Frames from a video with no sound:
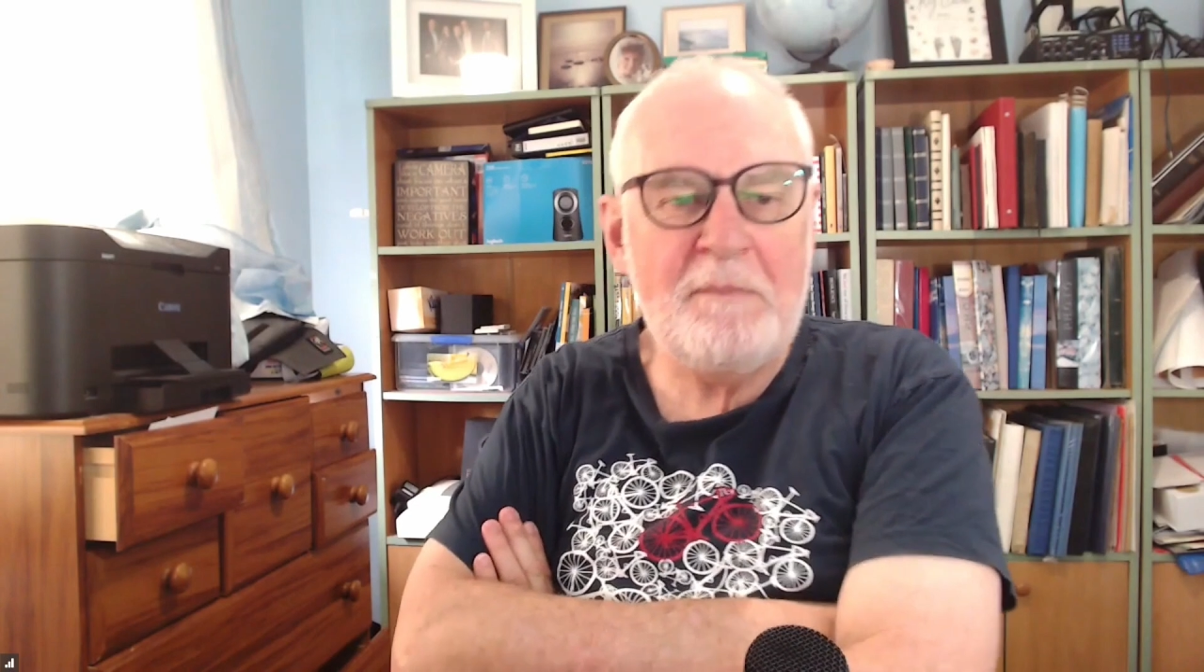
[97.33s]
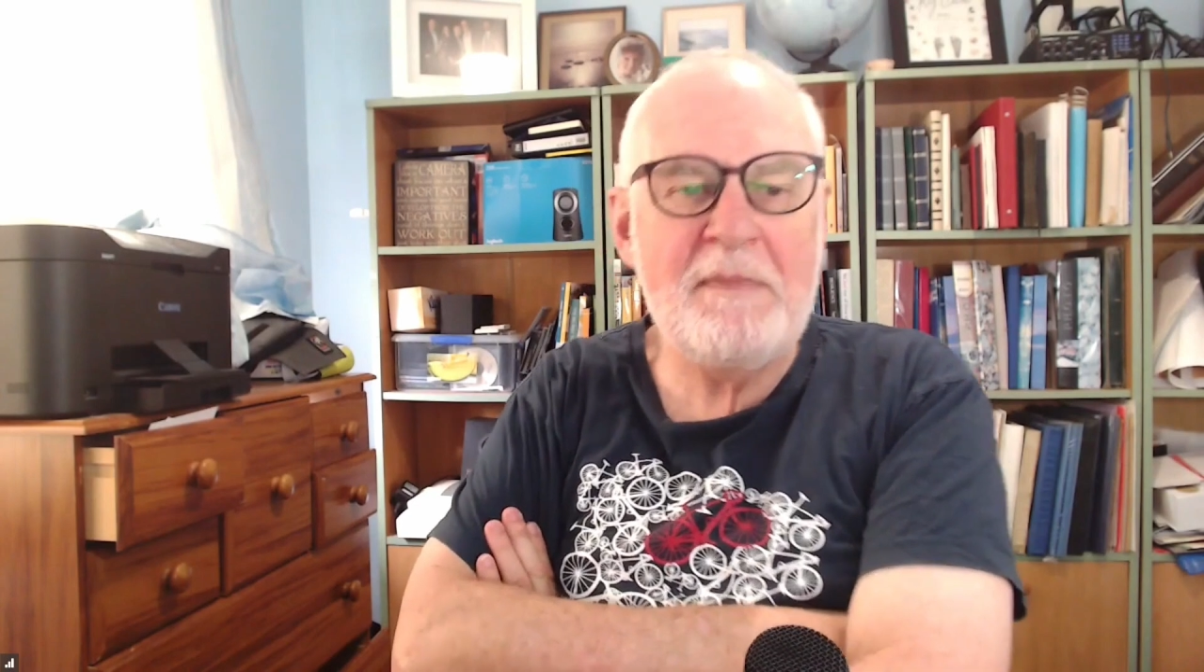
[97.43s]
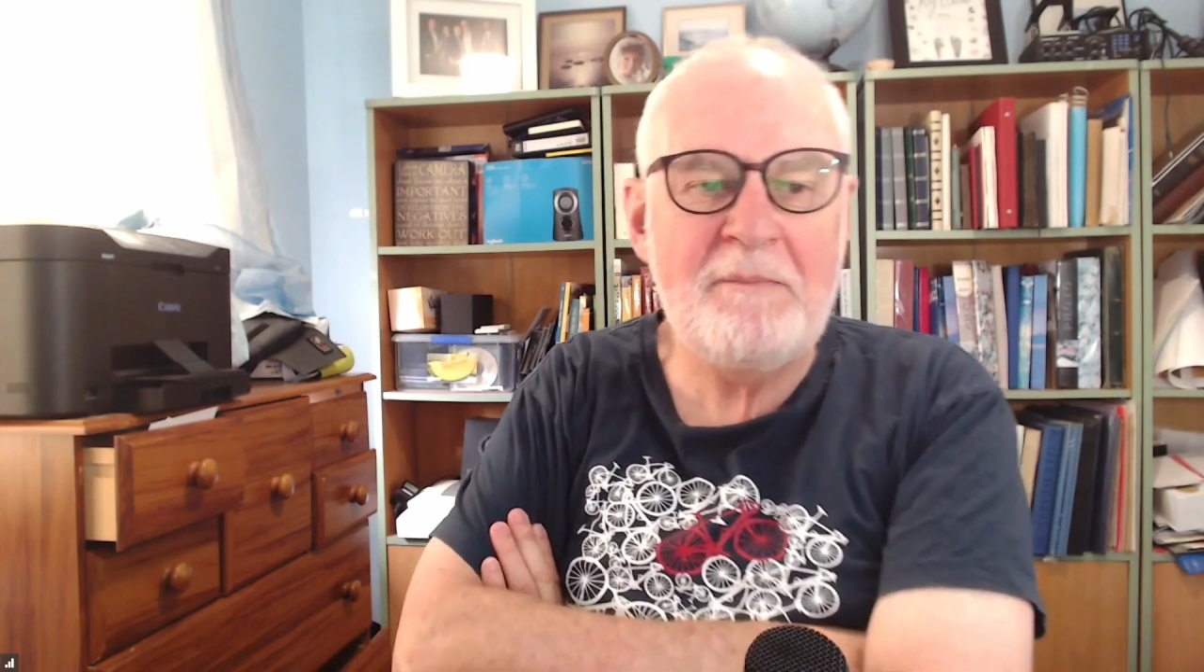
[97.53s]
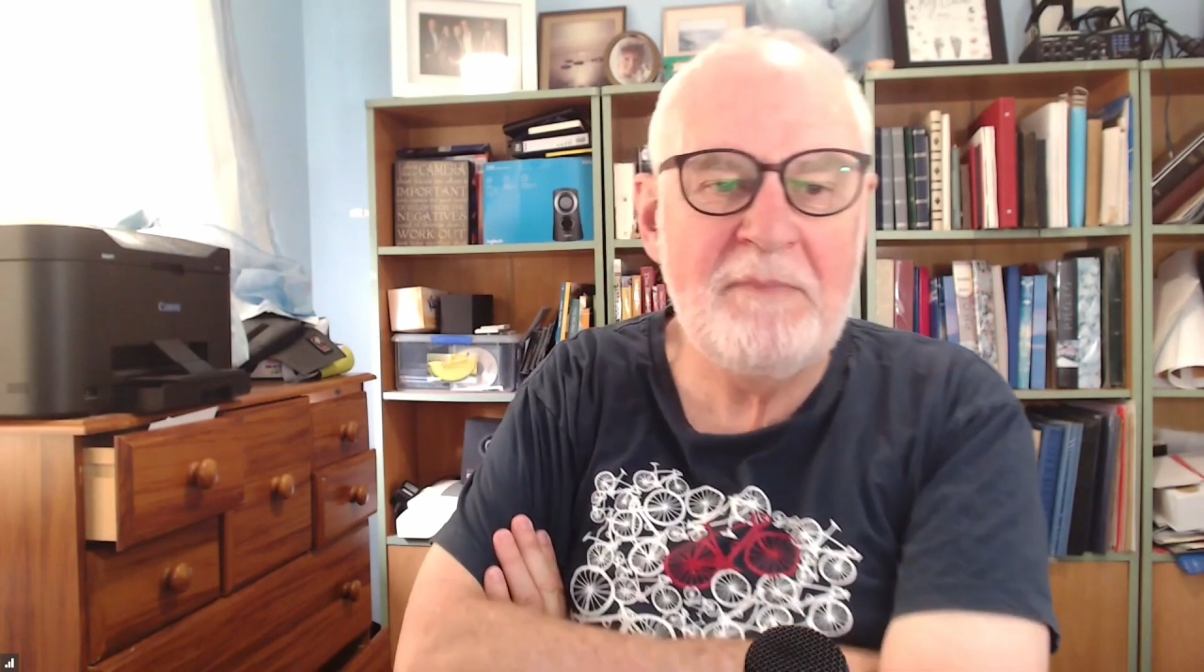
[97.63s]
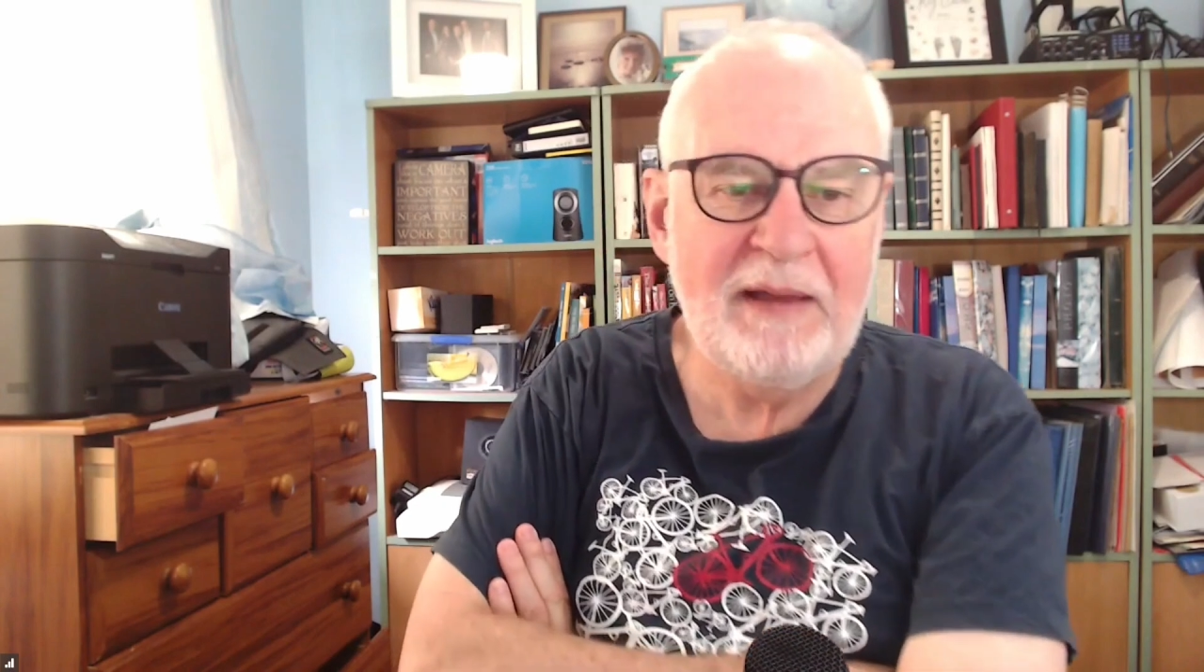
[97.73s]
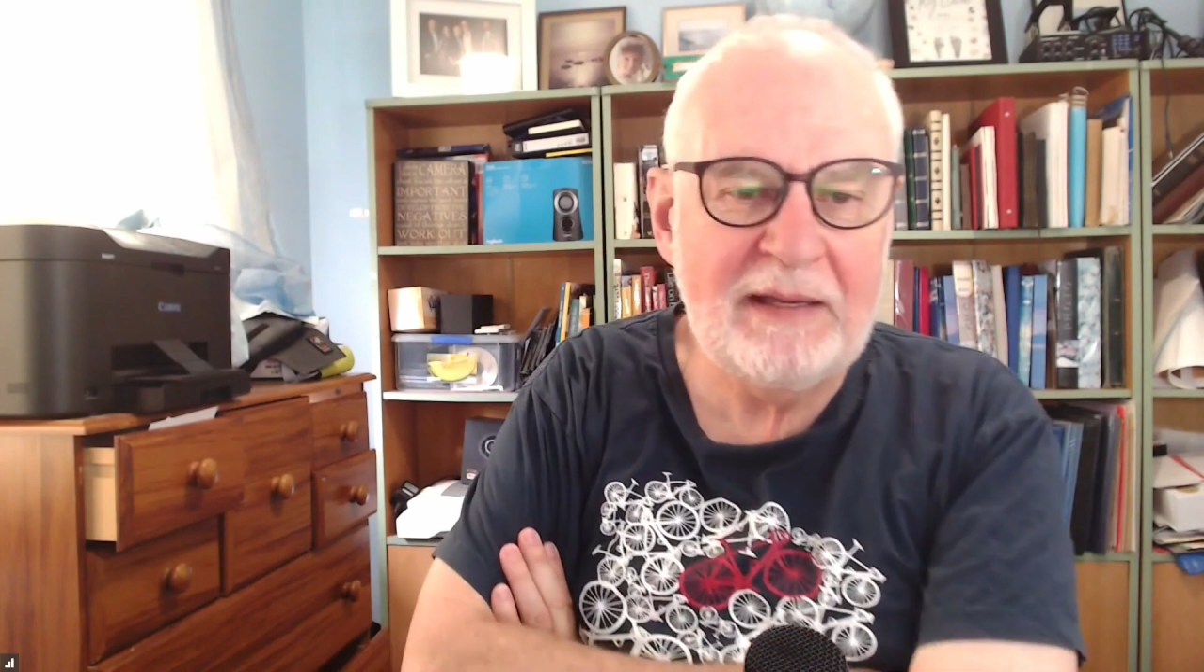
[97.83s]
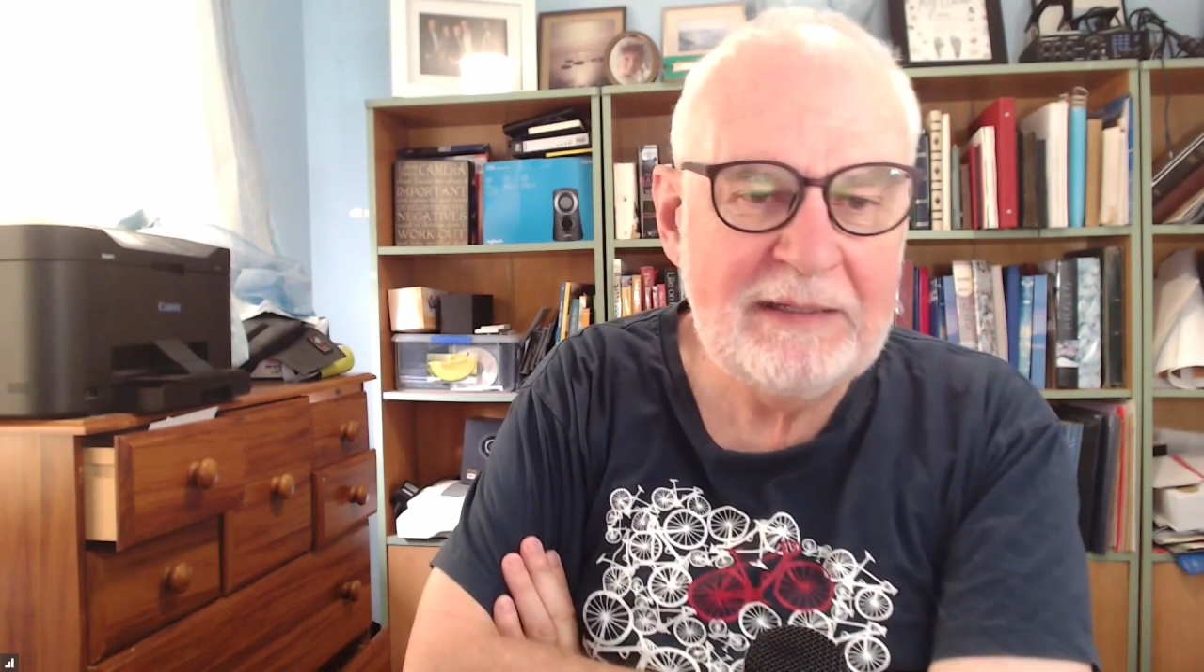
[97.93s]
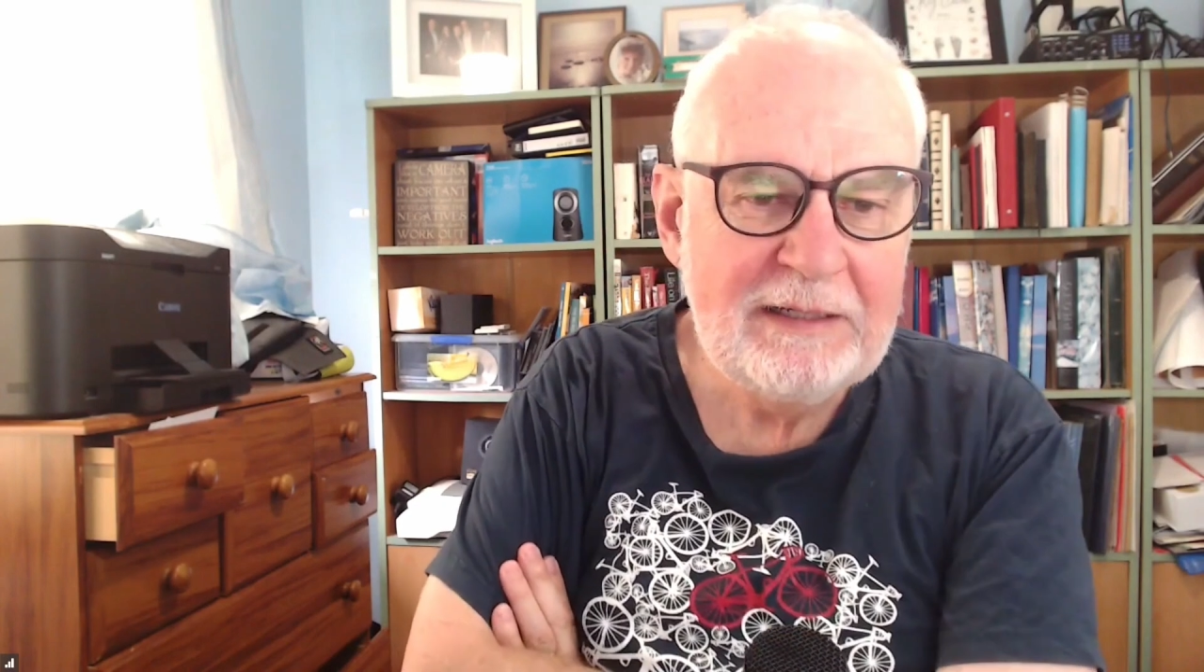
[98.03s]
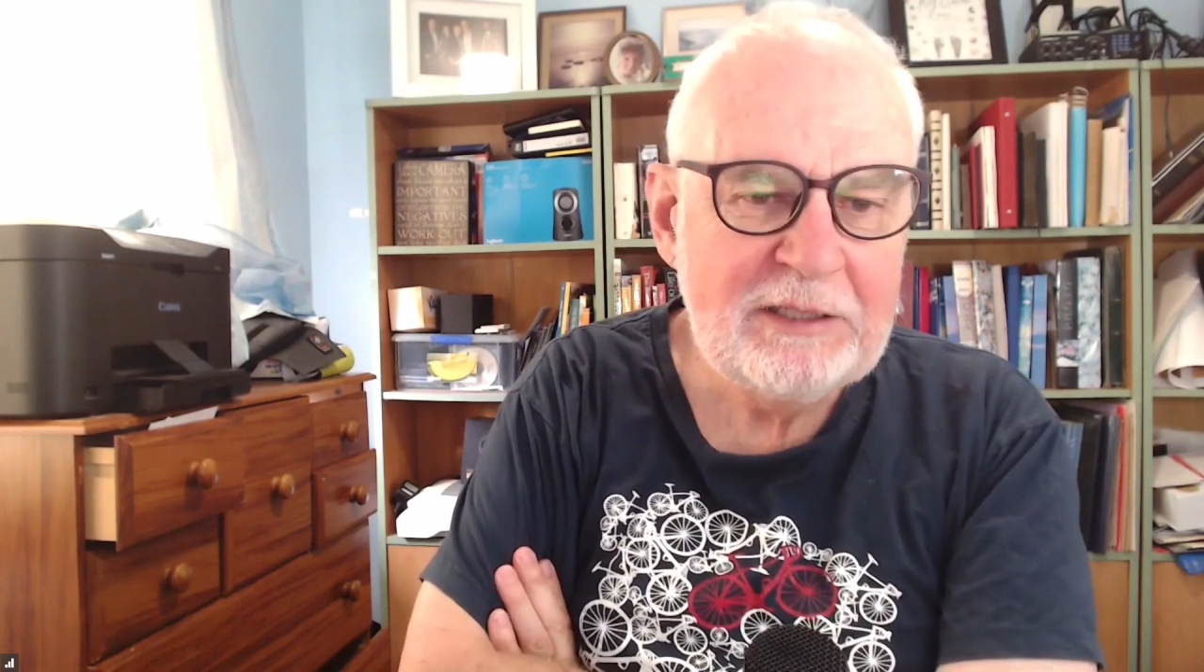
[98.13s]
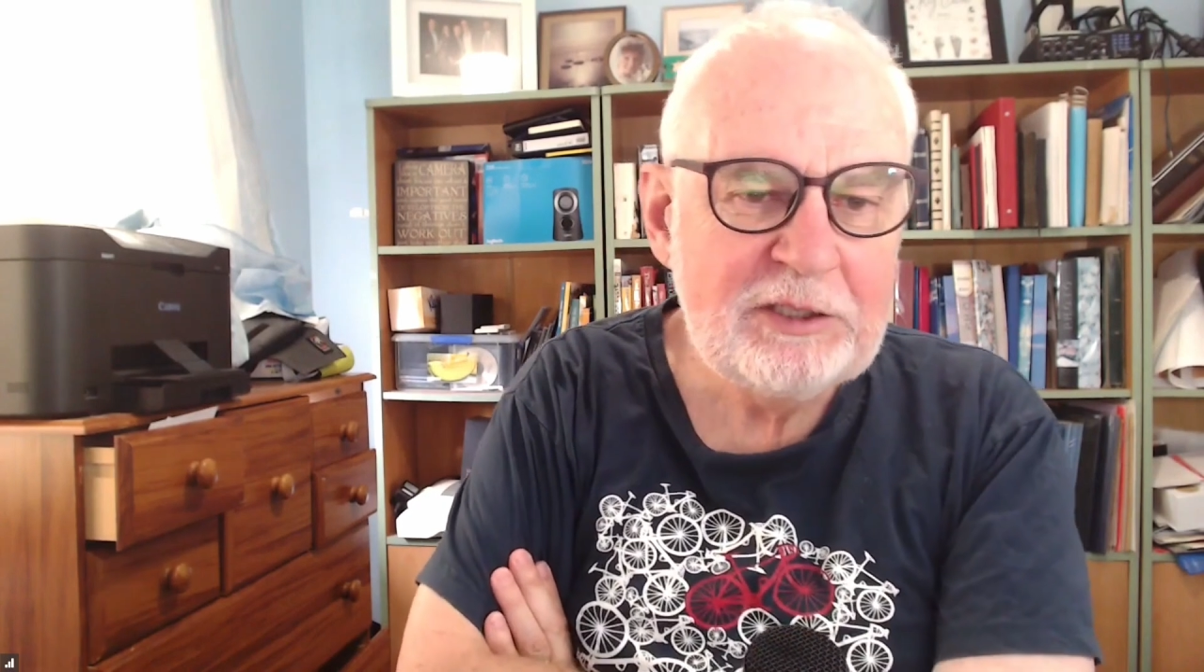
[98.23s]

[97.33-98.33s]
remember